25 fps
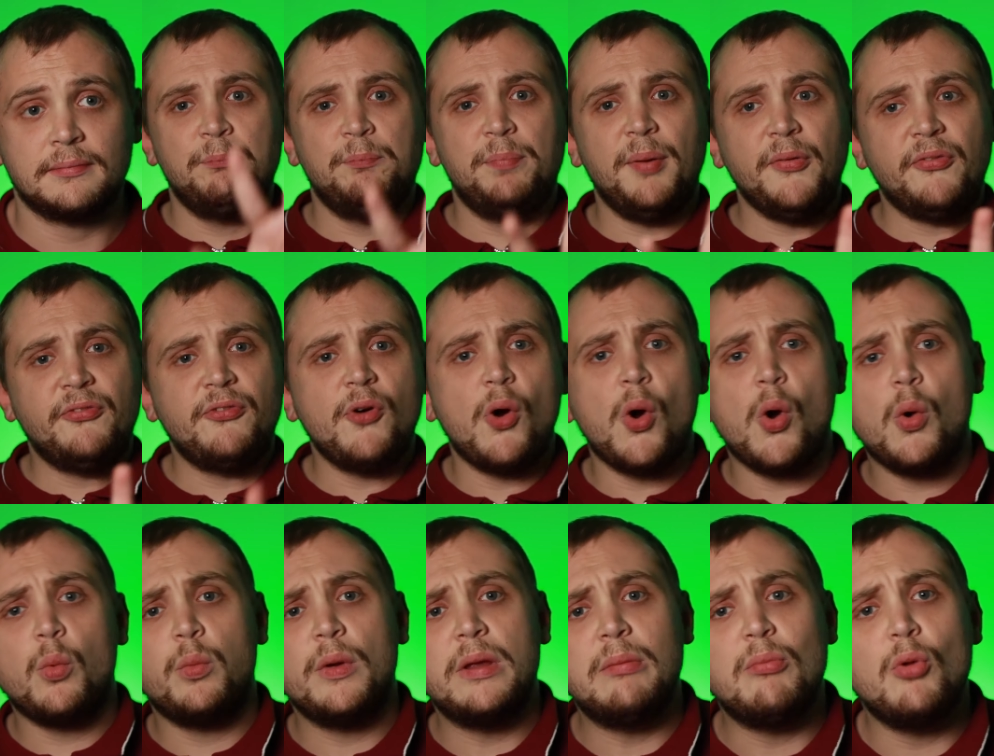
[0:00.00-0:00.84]

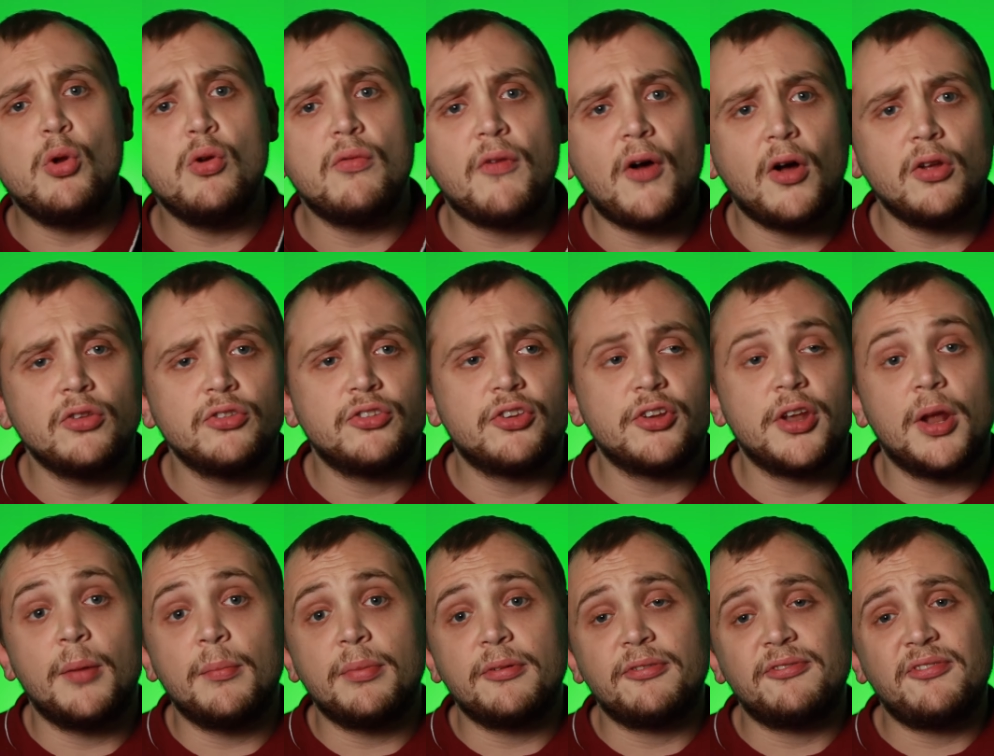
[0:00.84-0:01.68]
Before we move on to
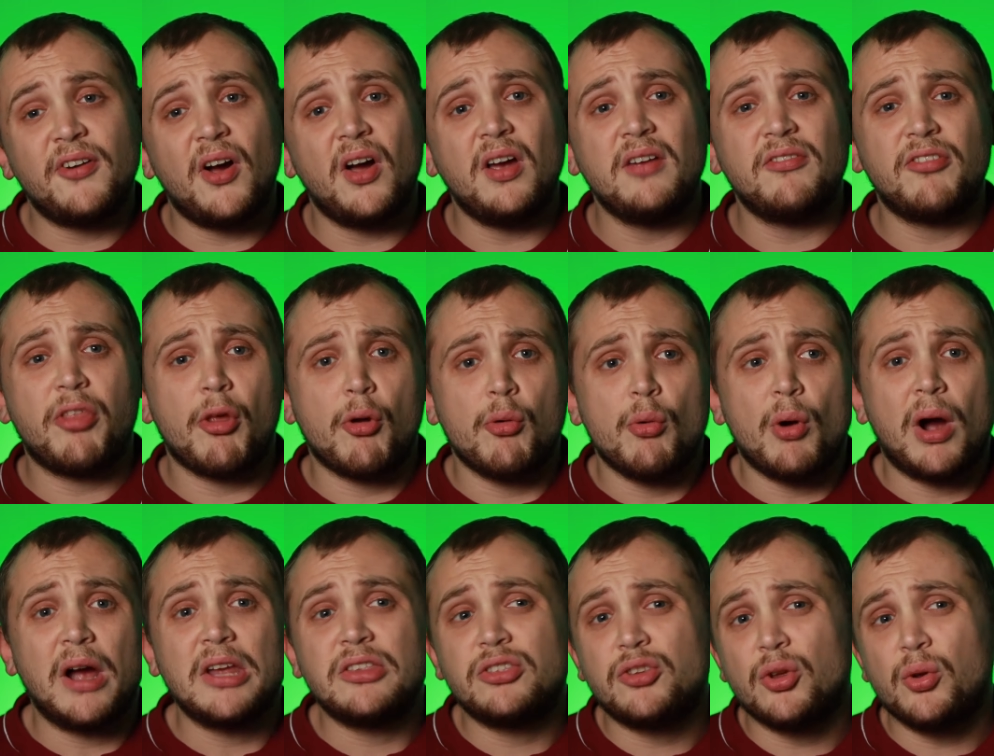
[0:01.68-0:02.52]
number 5 though,
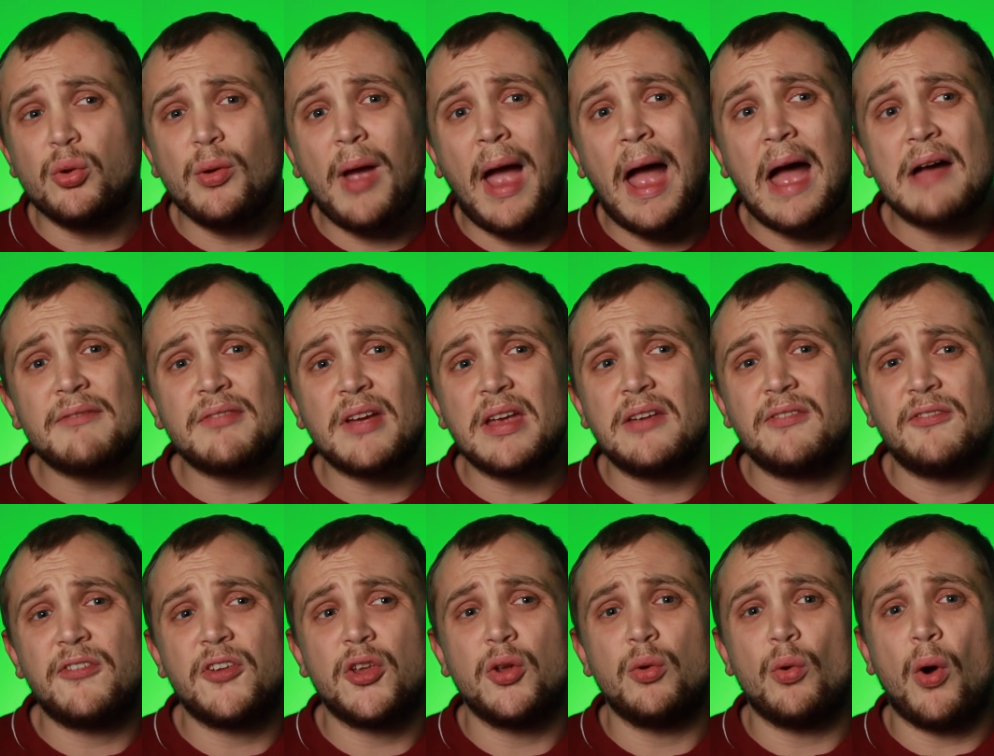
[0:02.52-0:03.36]
I do have a
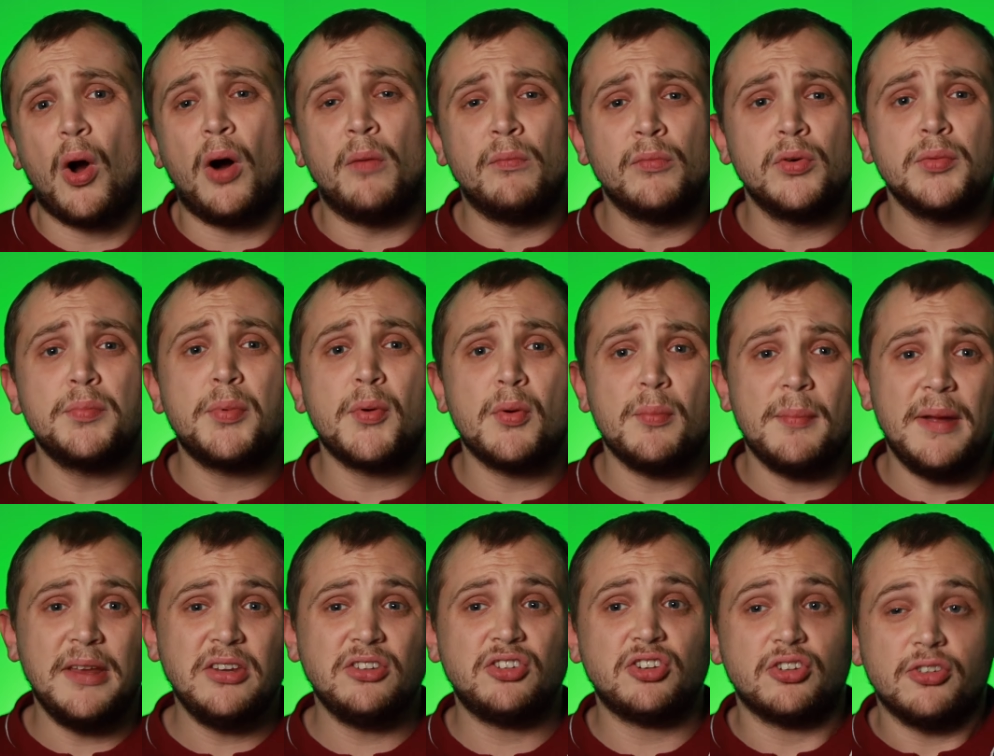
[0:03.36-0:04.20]
few honourable
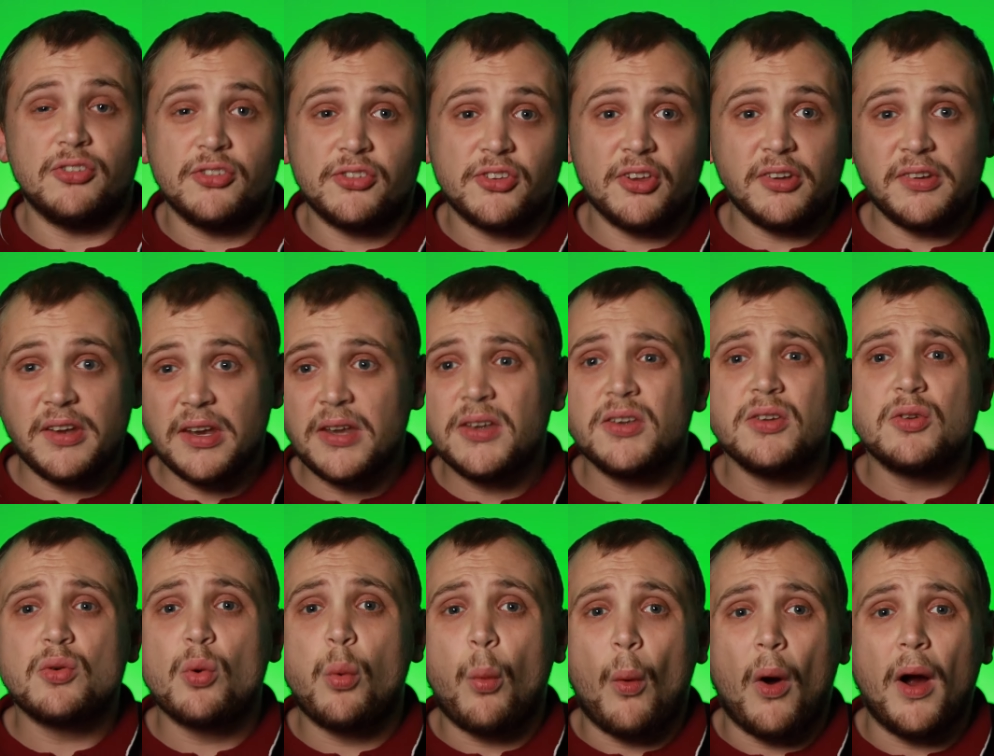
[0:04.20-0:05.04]
mentions that didn't
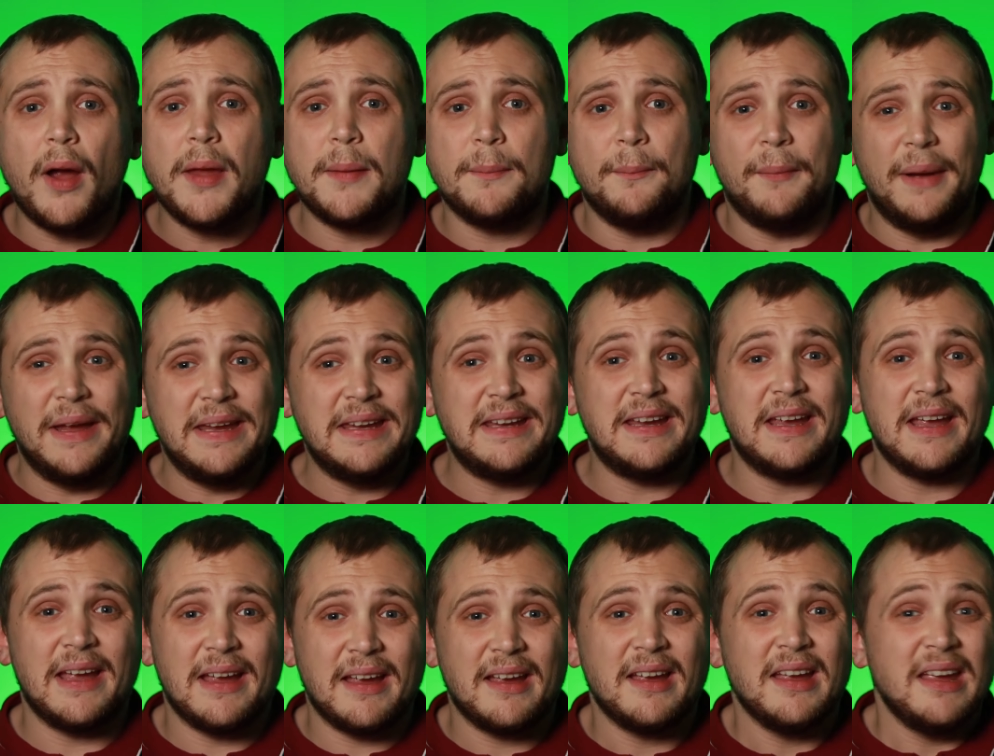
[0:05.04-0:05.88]
quite make
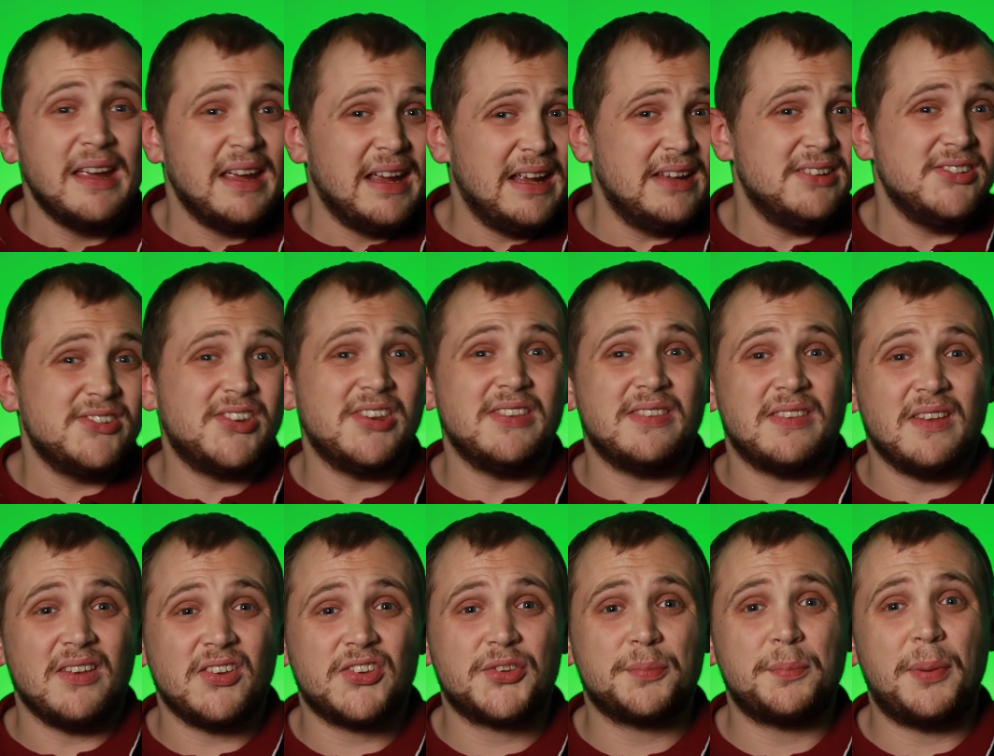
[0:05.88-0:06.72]
it into
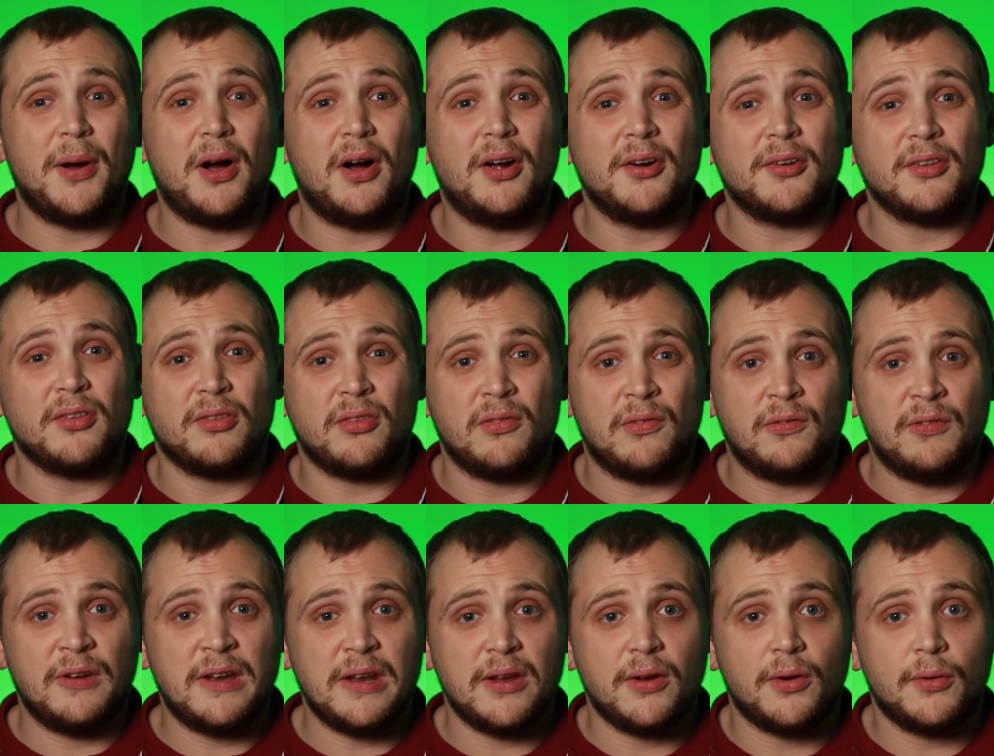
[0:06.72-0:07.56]
this part of the
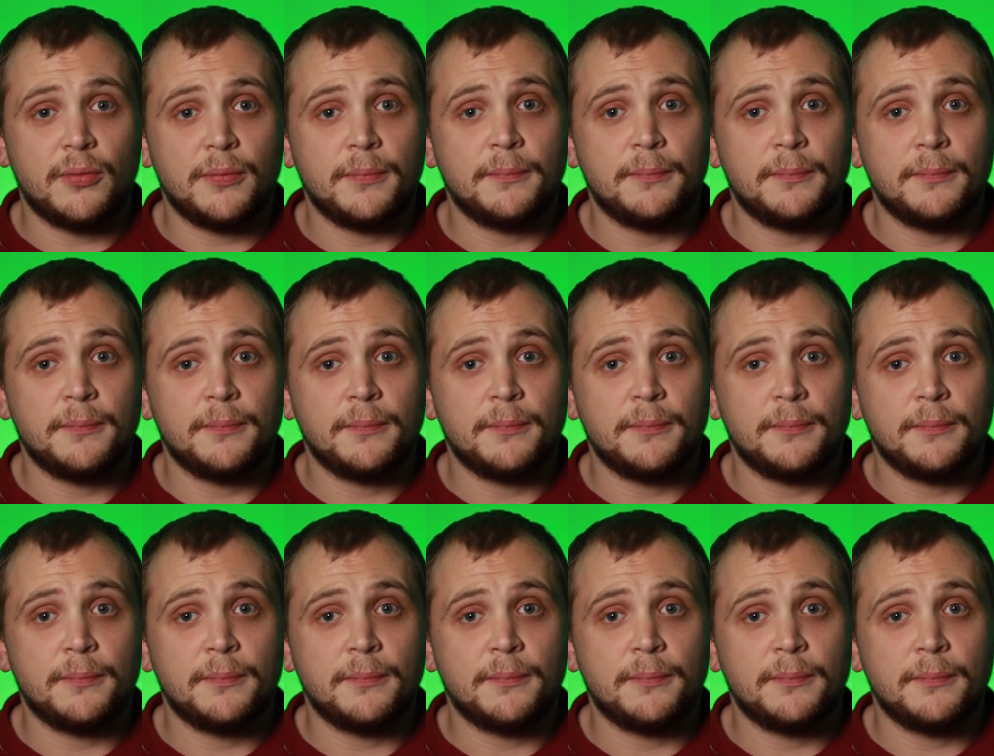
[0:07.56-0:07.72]
video.